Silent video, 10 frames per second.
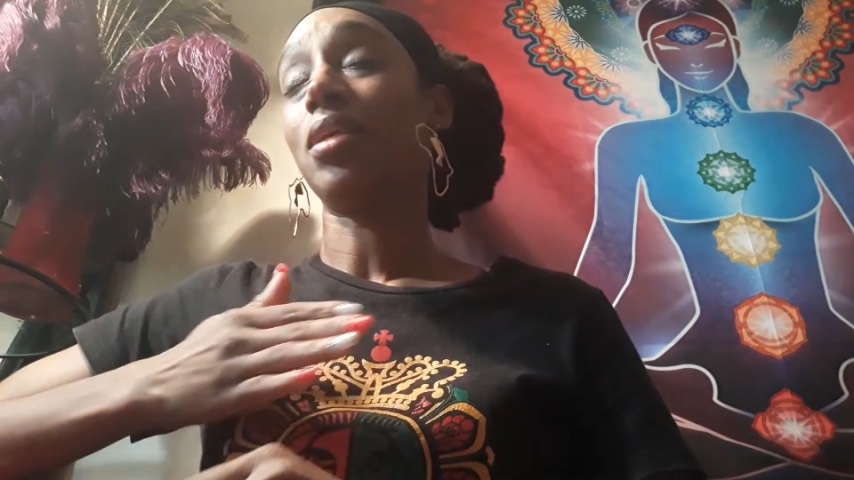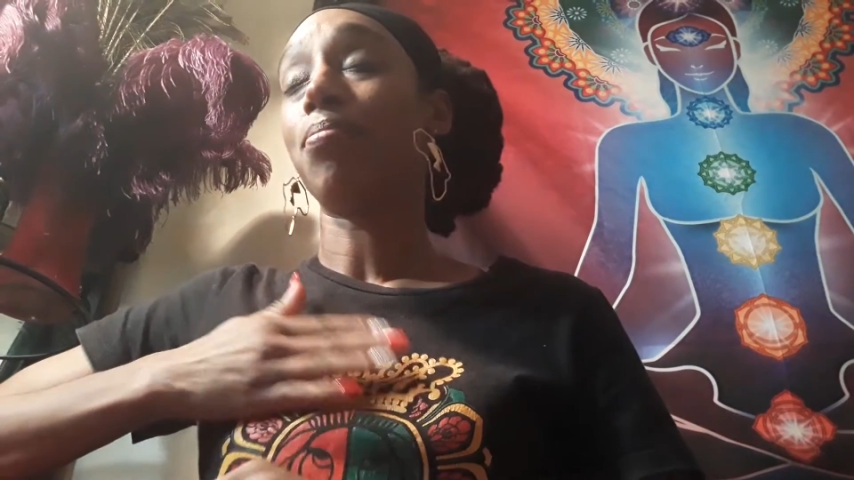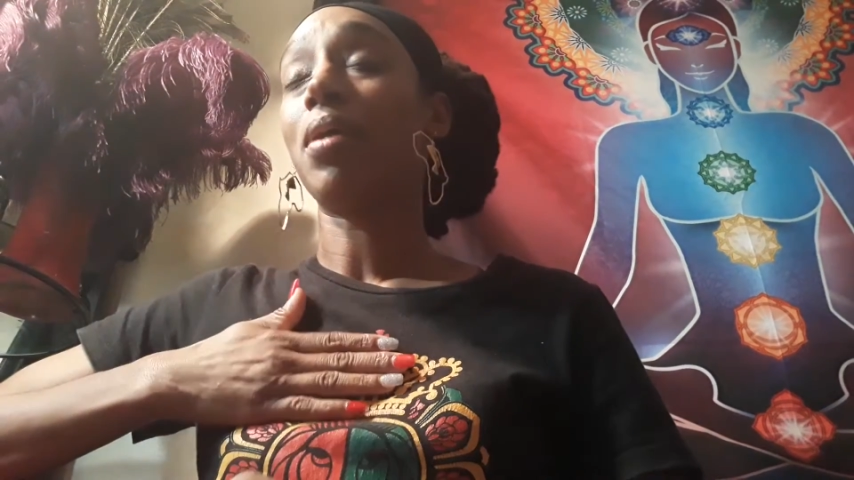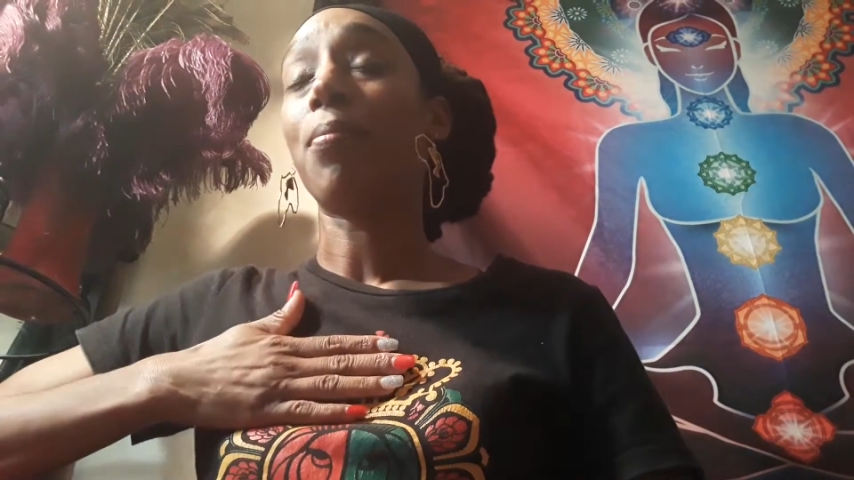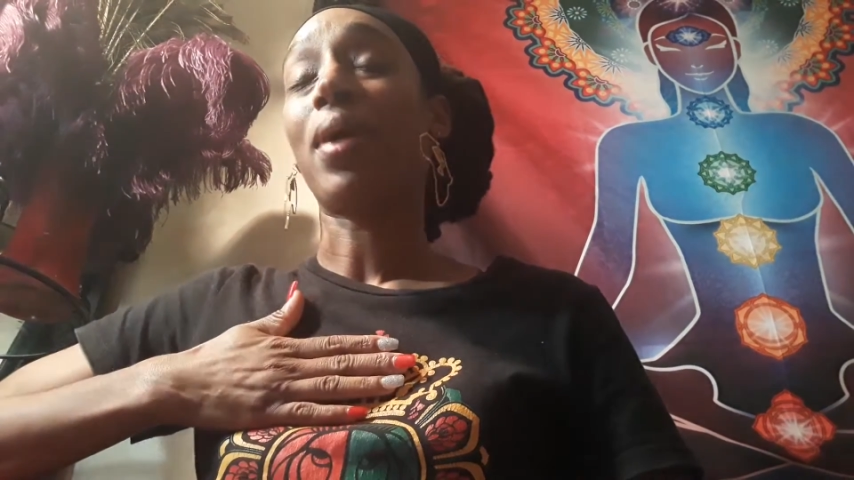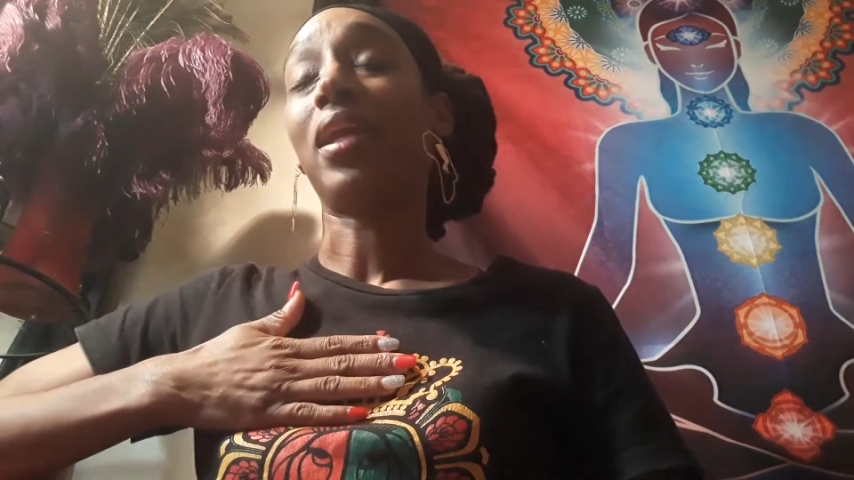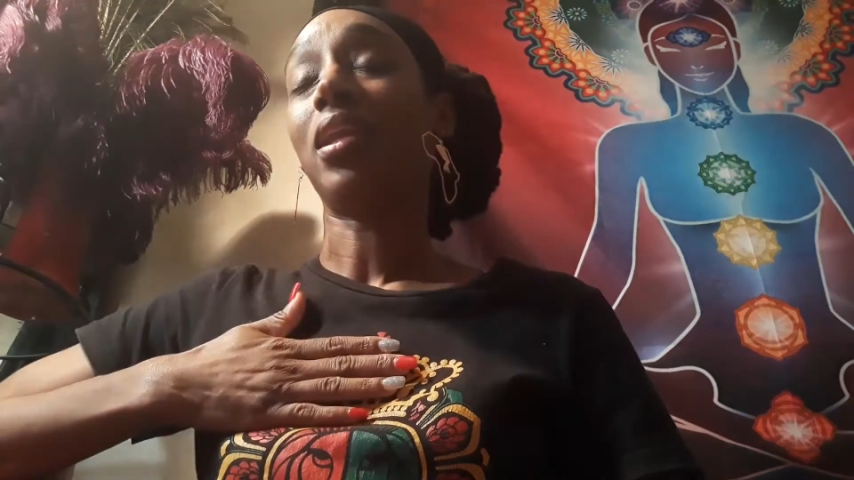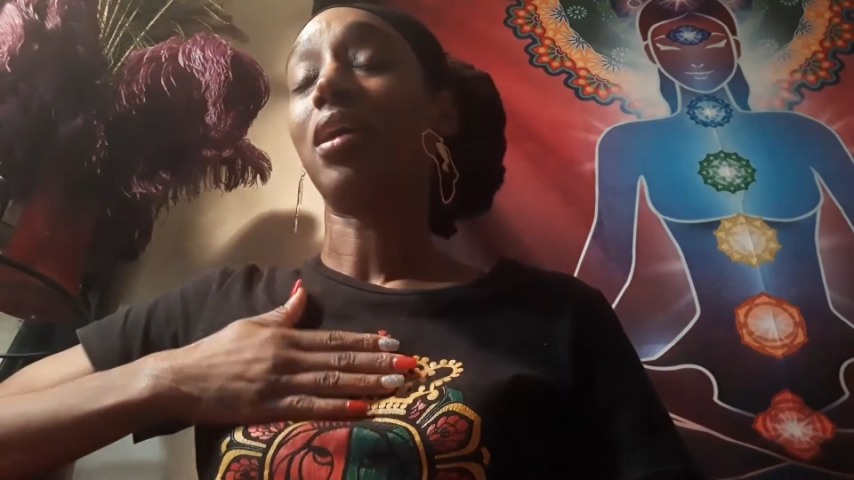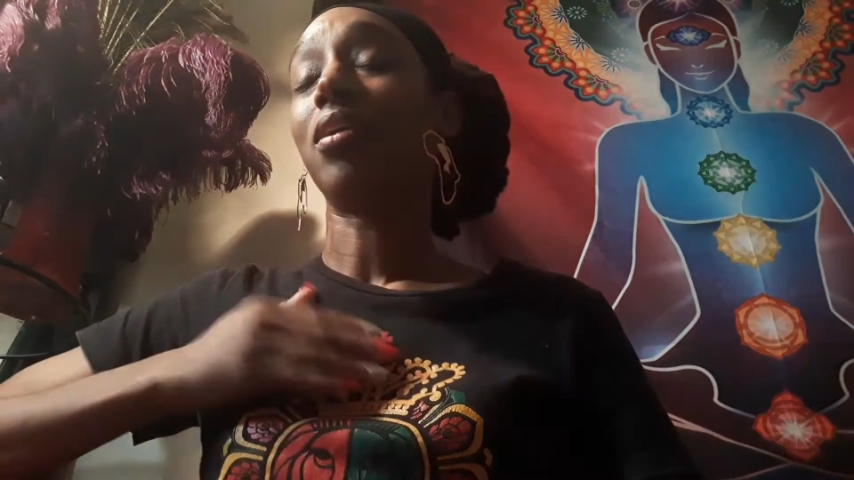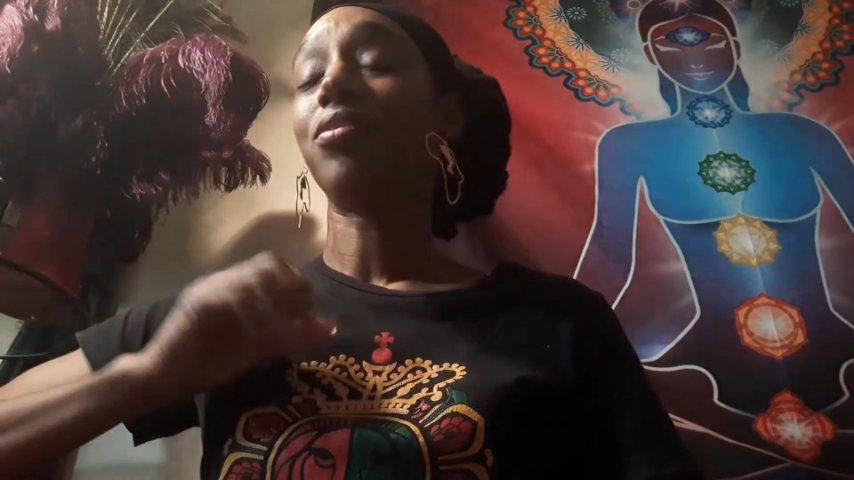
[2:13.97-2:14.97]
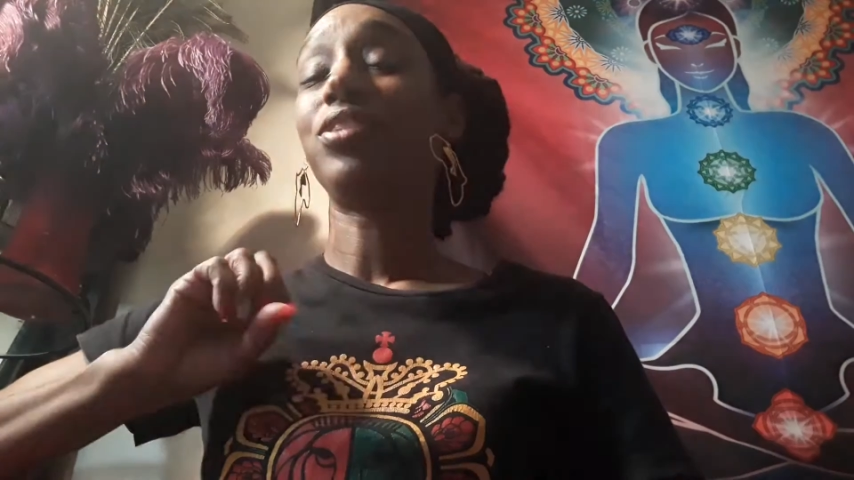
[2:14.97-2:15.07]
emit my love,